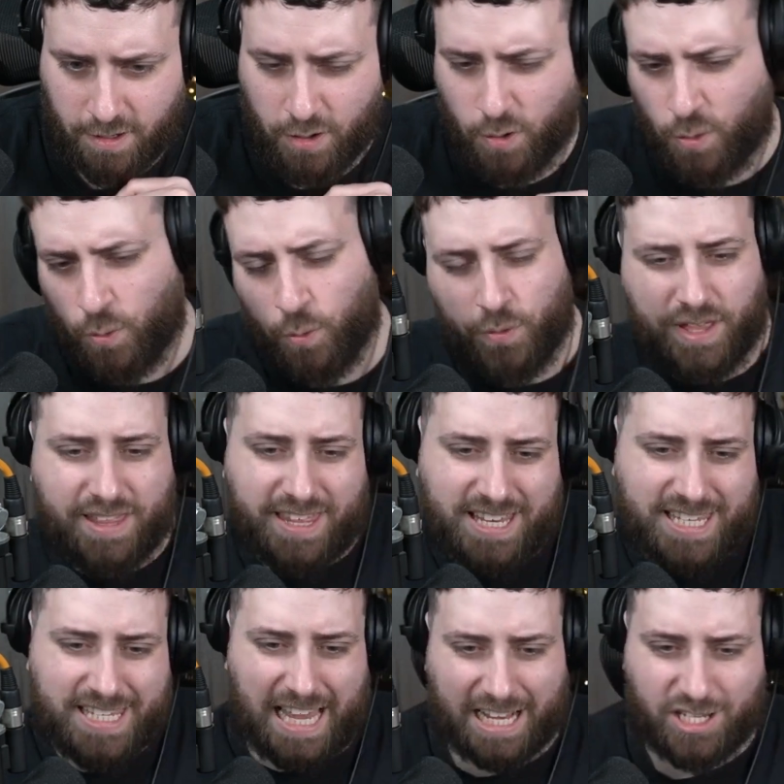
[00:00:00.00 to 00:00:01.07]
Oh, this
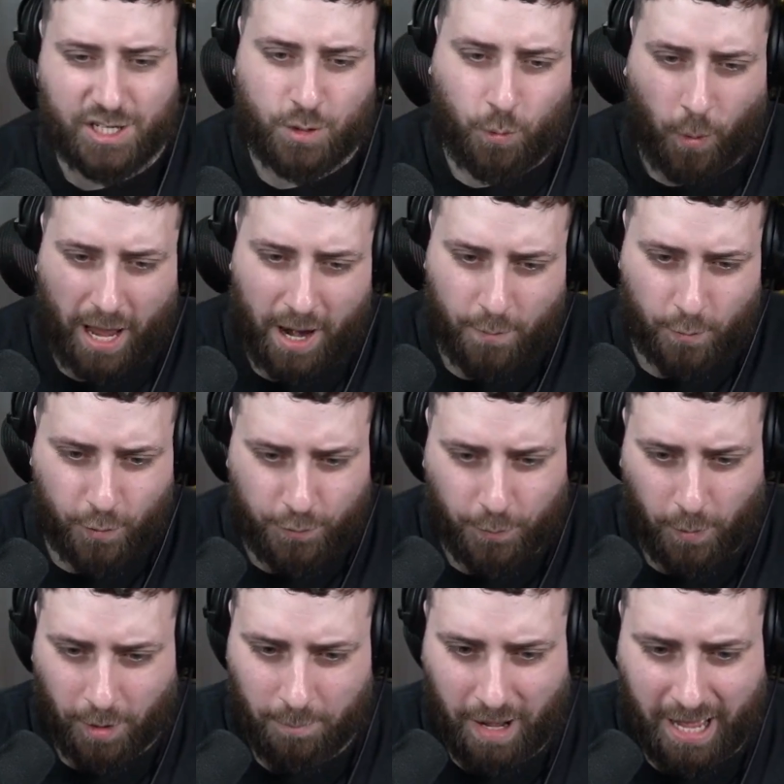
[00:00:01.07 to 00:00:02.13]
is actually quite a rough
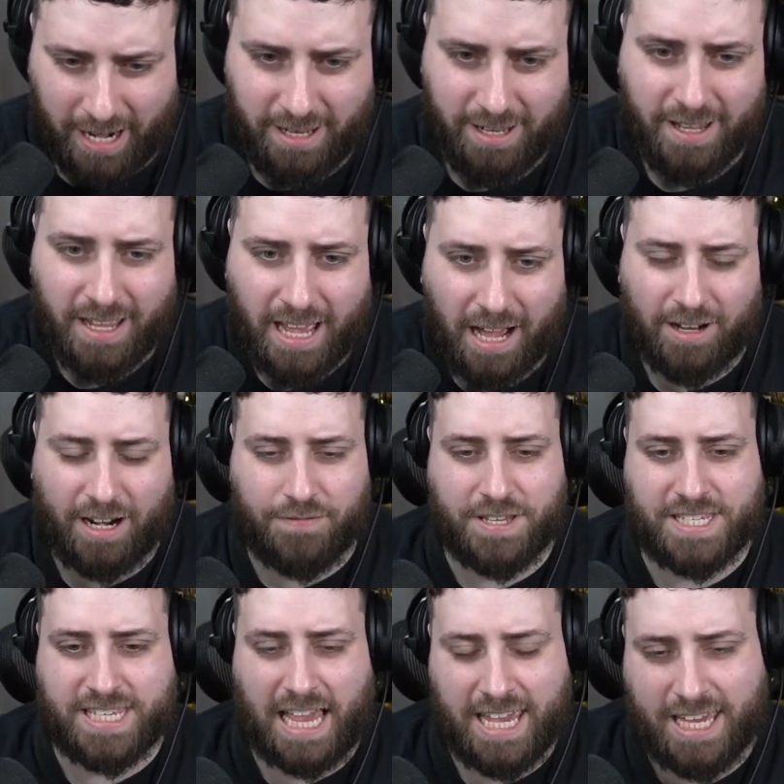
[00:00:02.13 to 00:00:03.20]
one, man. I'm going to have to
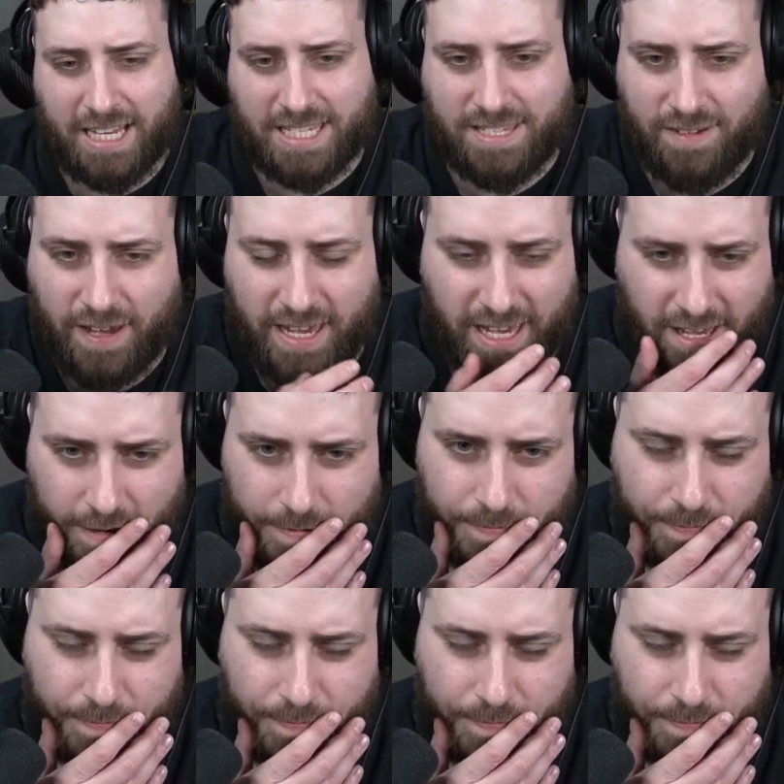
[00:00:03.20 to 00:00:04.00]
Psychic Seer here.